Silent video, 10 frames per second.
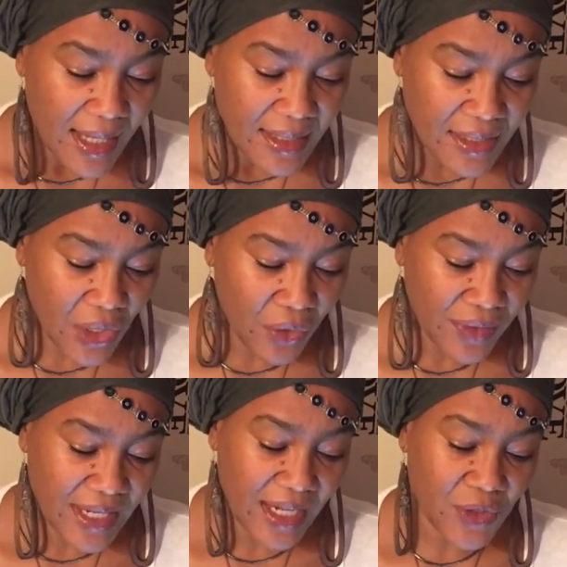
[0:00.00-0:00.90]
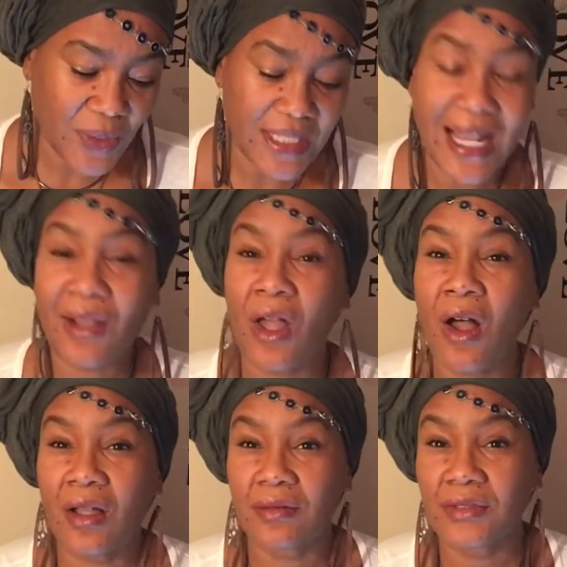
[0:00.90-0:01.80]
So the next one is how
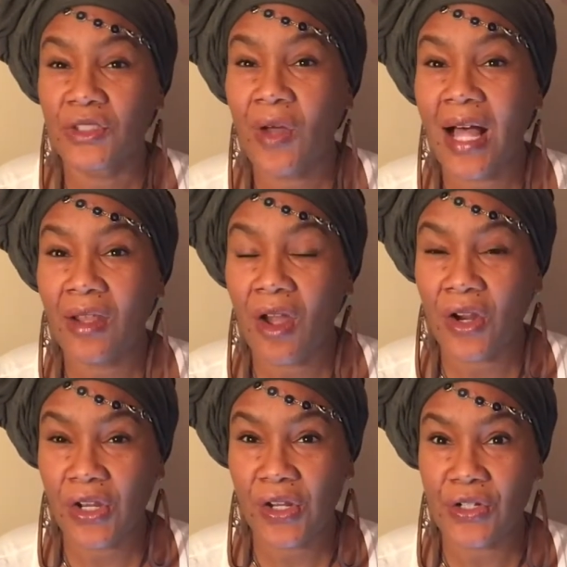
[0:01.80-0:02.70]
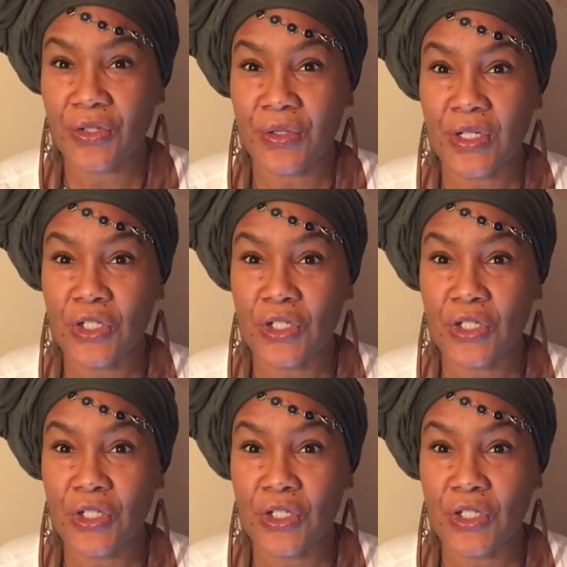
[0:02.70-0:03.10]
long. So how long are you gonna do it?